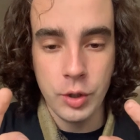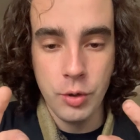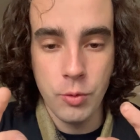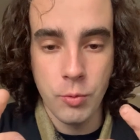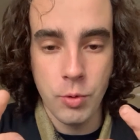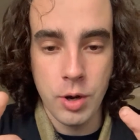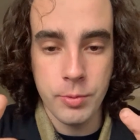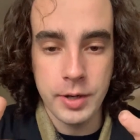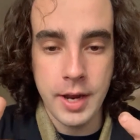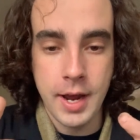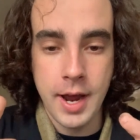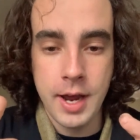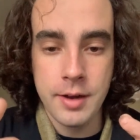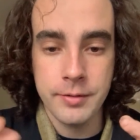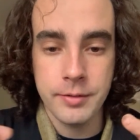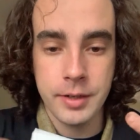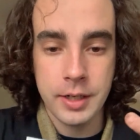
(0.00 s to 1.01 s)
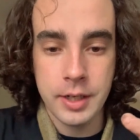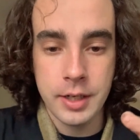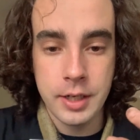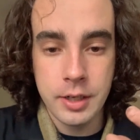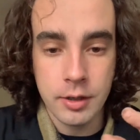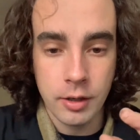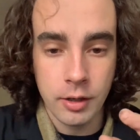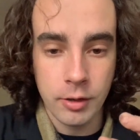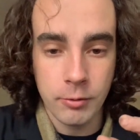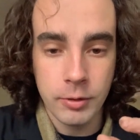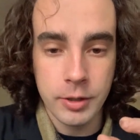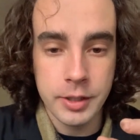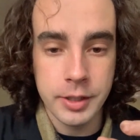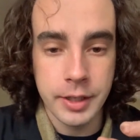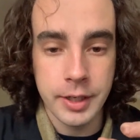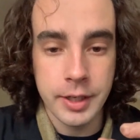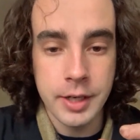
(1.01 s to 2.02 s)
what we have here
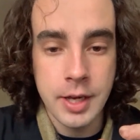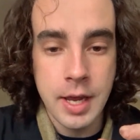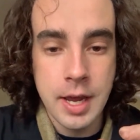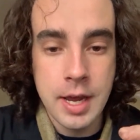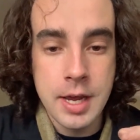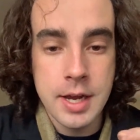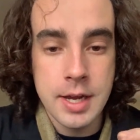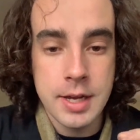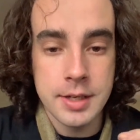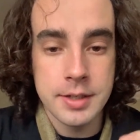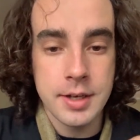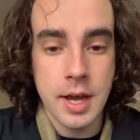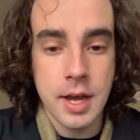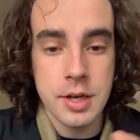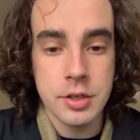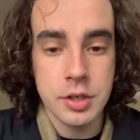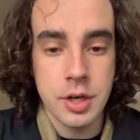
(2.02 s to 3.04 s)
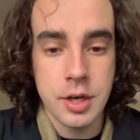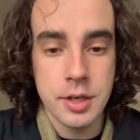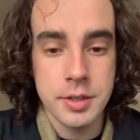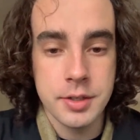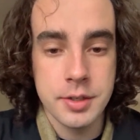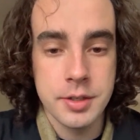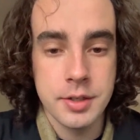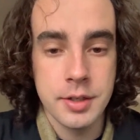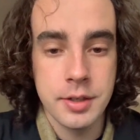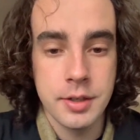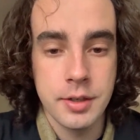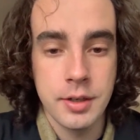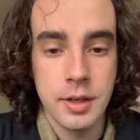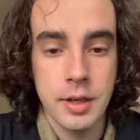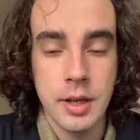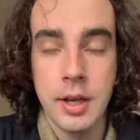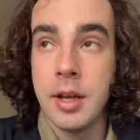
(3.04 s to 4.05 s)
really is not just
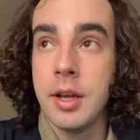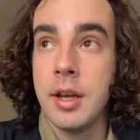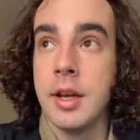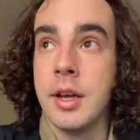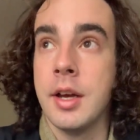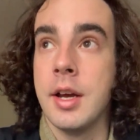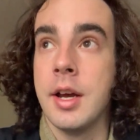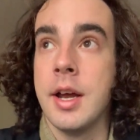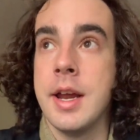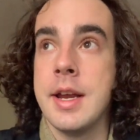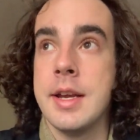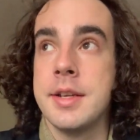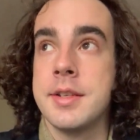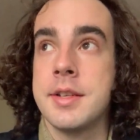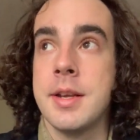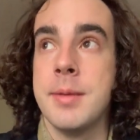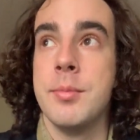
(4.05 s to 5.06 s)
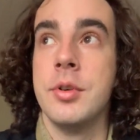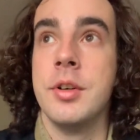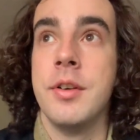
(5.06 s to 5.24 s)
a symbol